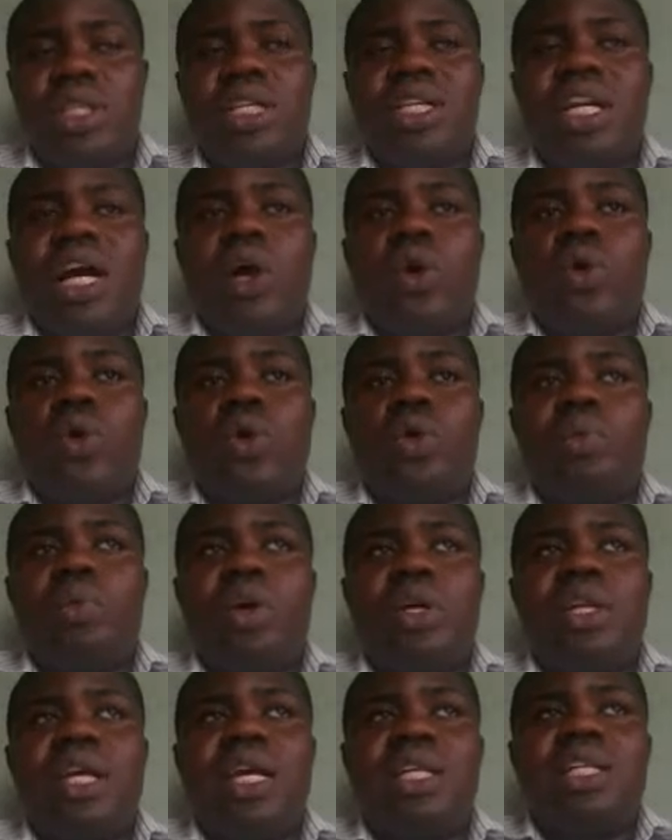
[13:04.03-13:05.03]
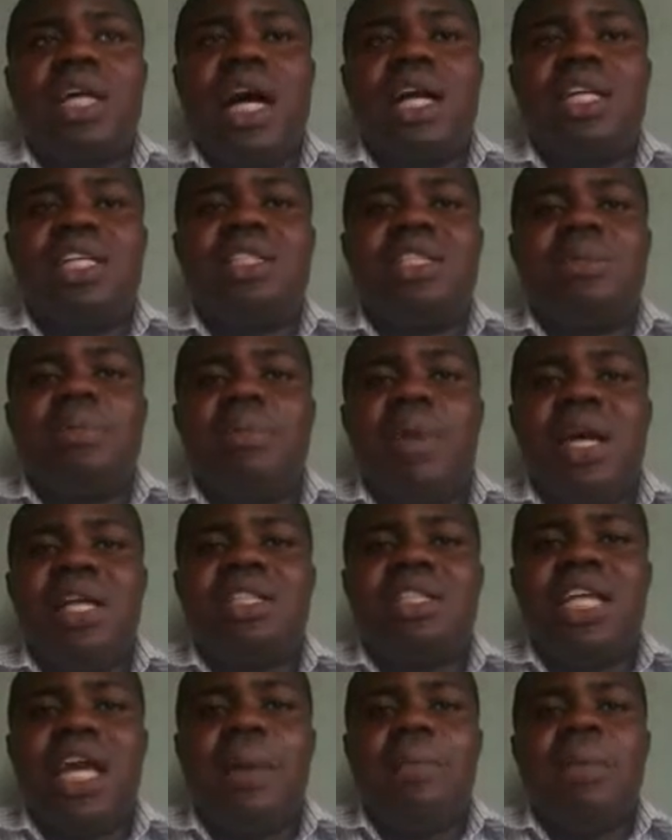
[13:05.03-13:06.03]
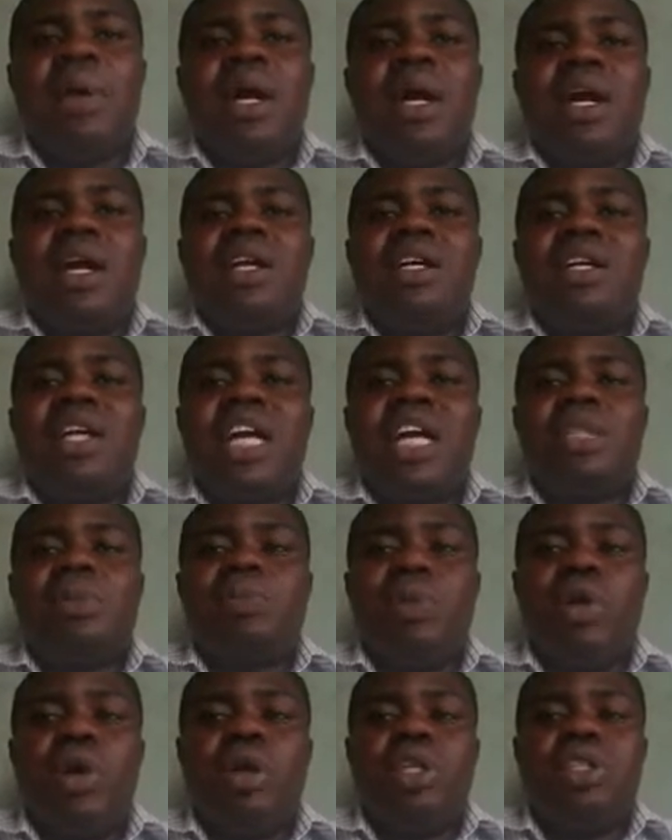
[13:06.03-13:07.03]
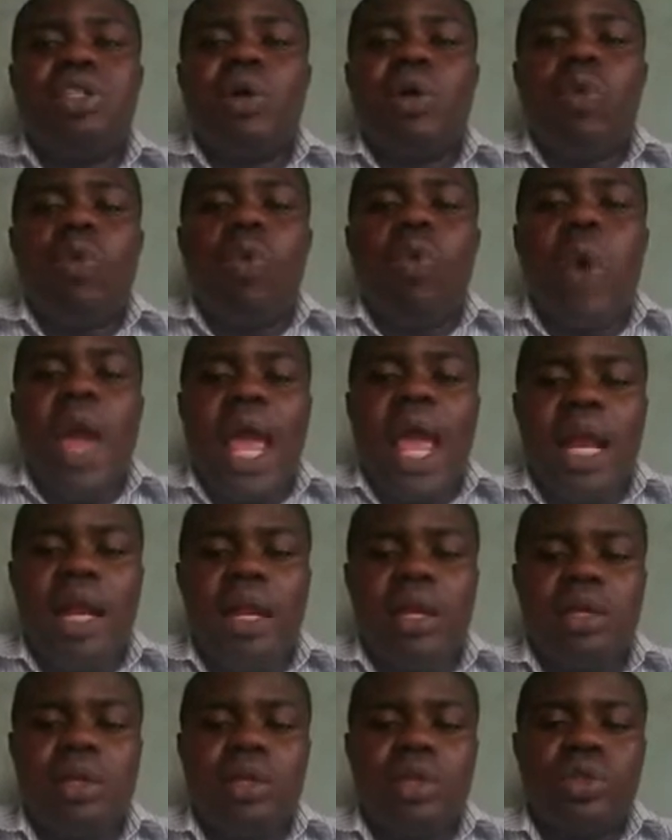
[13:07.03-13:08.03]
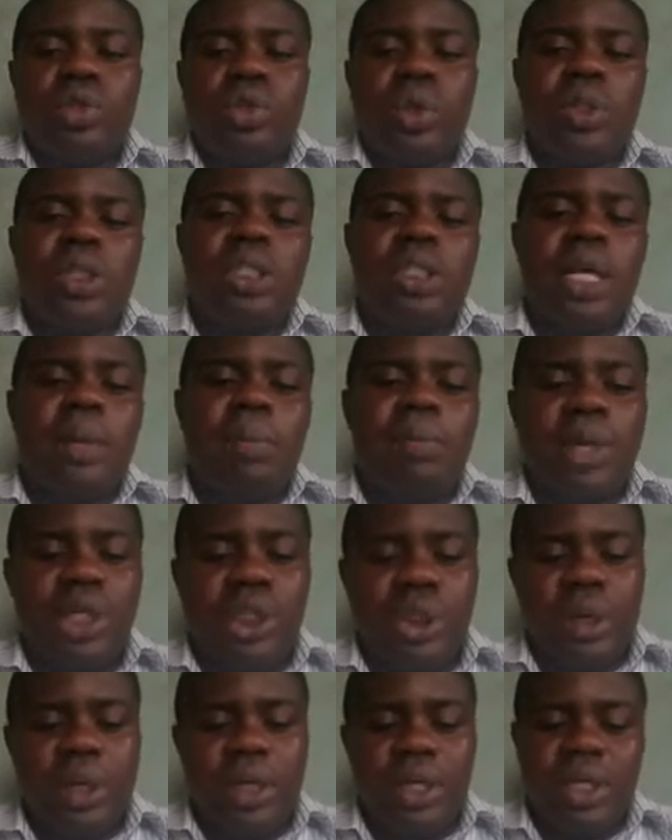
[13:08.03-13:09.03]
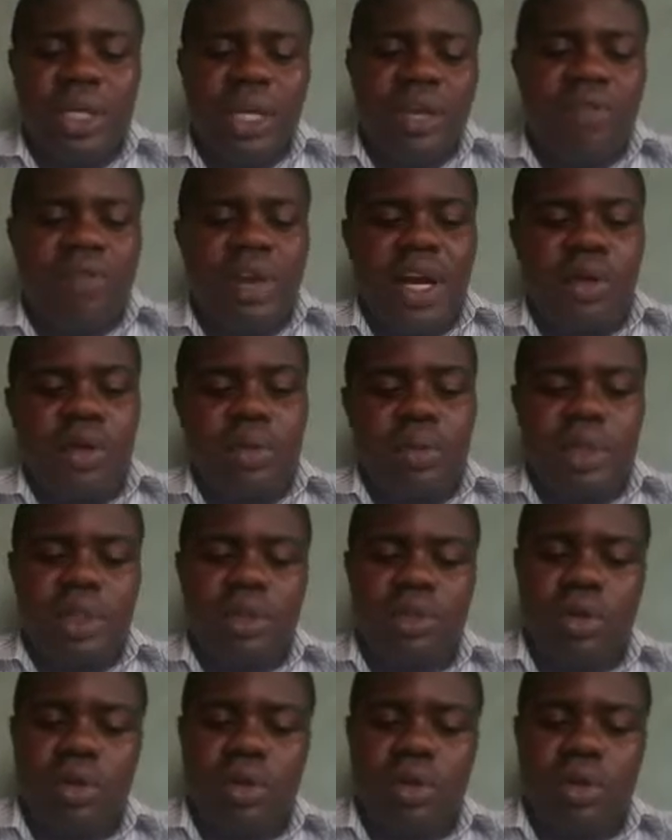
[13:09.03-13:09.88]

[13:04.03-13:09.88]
say they are cold blooded and it makes them respond well to the temperature in the environment.